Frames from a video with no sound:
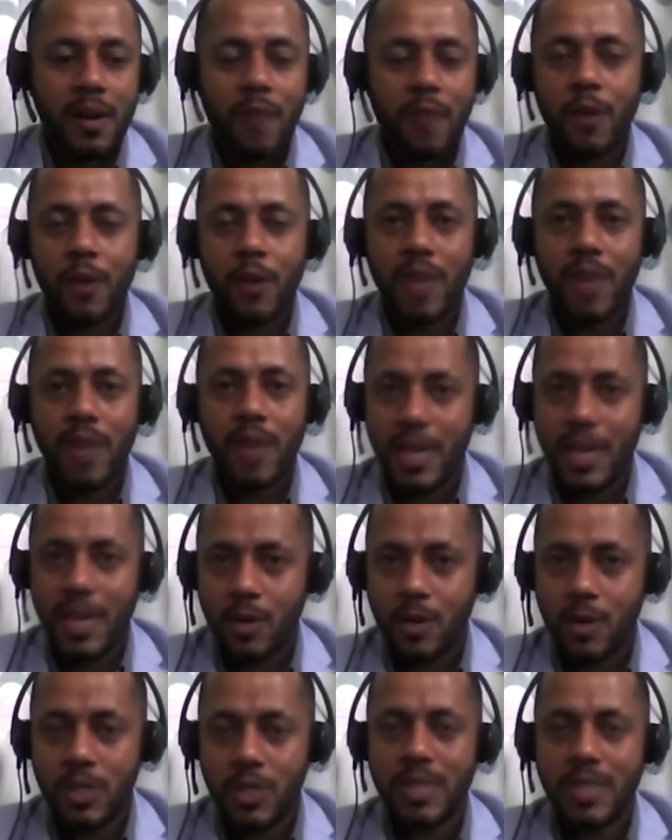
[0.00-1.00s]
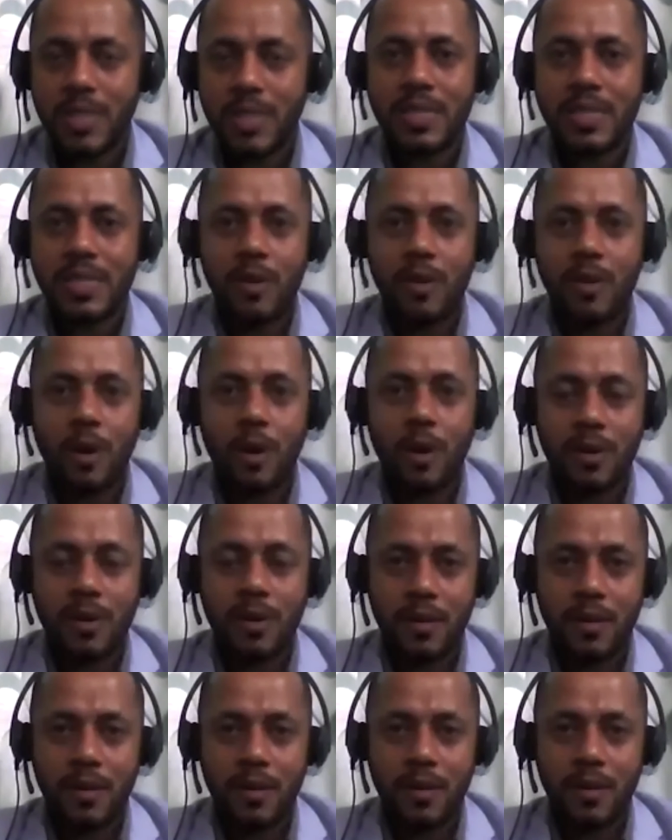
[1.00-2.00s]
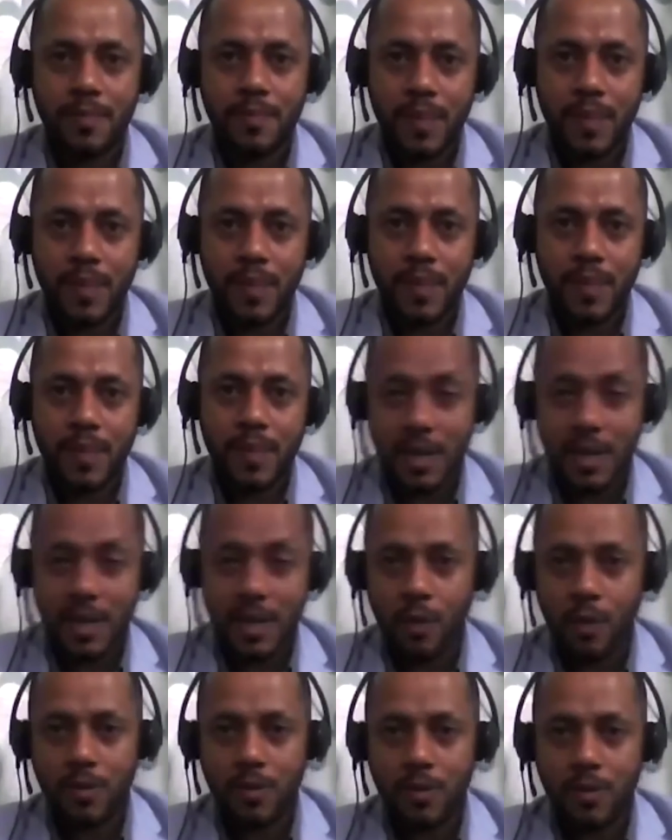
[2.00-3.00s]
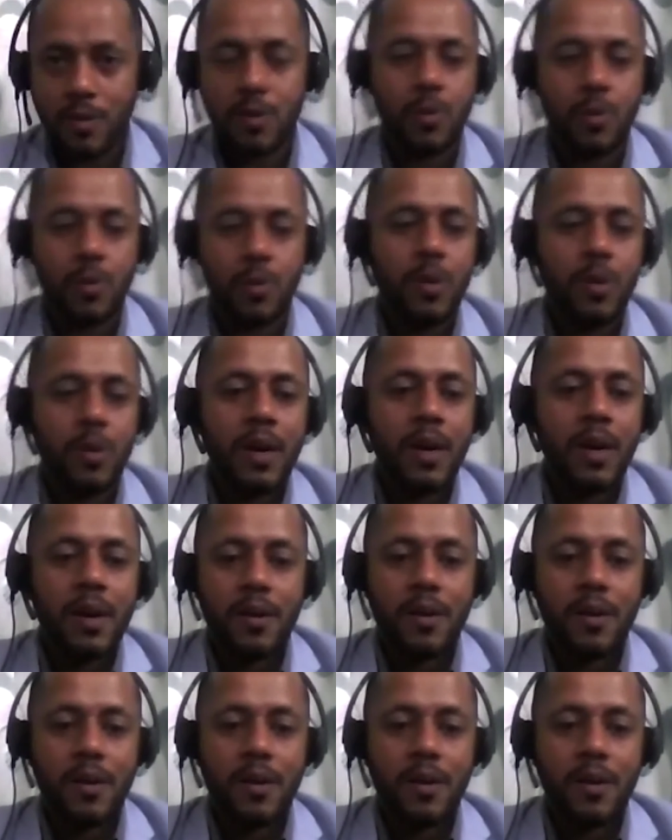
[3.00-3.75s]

if you have any questions or coming down through